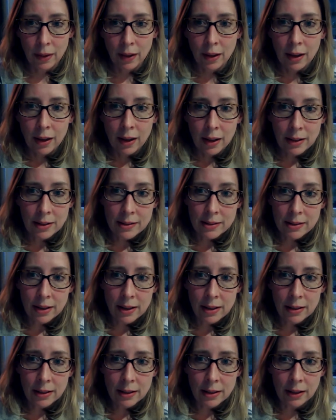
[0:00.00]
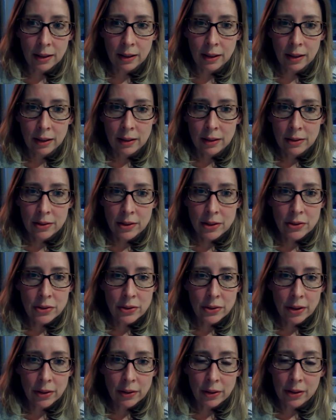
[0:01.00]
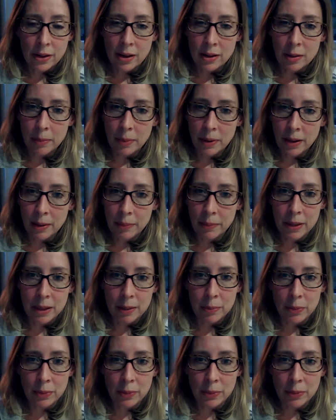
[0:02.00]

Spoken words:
Incidentally, did you know that colourblind people